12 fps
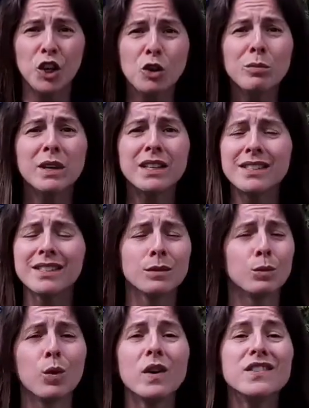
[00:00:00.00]
Humans
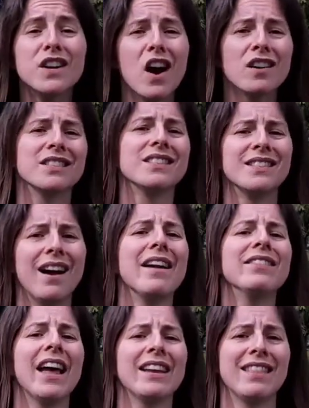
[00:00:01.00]
were not
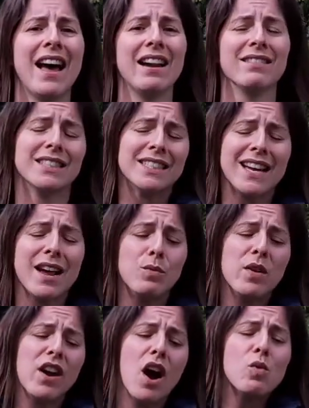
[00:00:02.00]
designed like that. Instead,
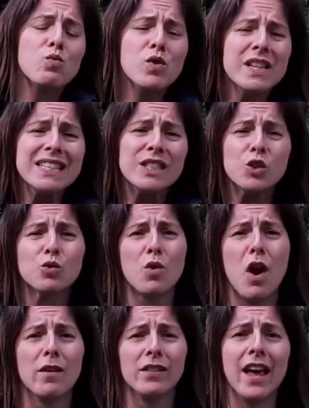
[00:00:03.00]
we got really
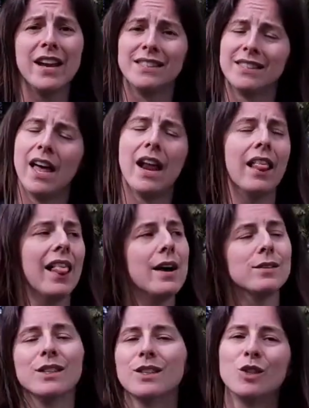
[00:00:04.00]
strong legs that
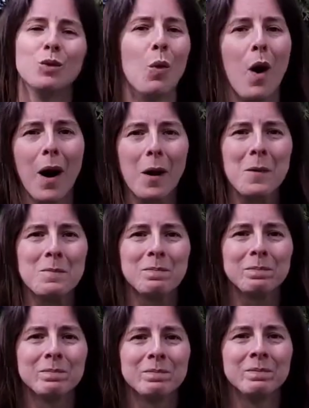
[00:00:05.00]
allows us to
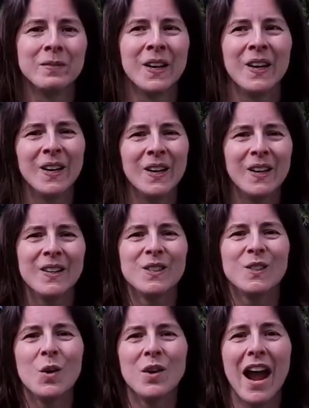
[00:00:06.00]
walk.
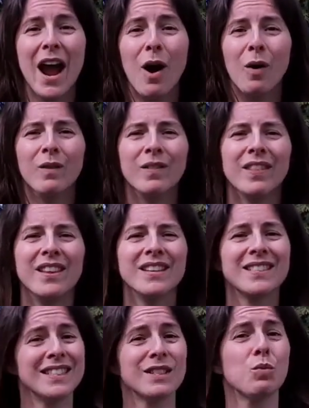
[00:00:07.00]
So now,
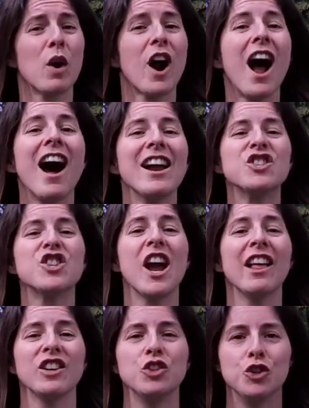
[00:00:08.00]
this is where I
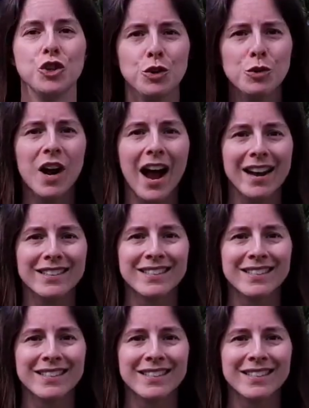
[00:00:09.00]
challenge you guys.